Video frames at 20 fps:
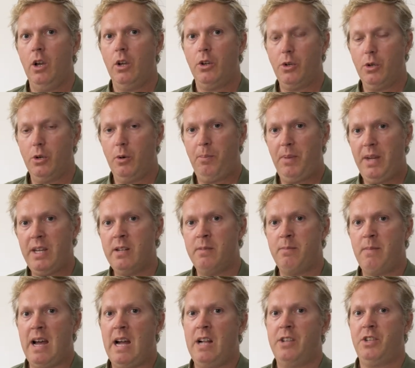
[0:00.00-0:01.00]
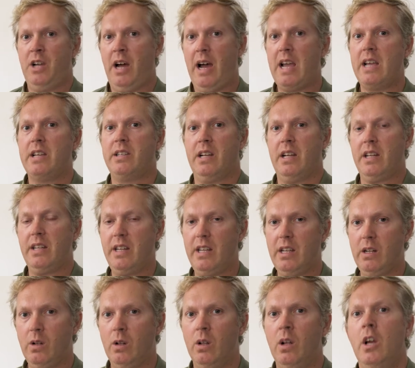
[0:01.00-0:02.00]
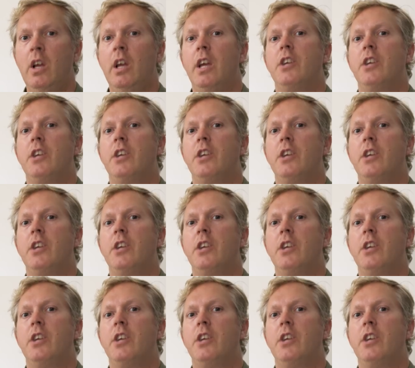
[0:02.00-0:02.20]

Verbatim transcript: European man's highest ideal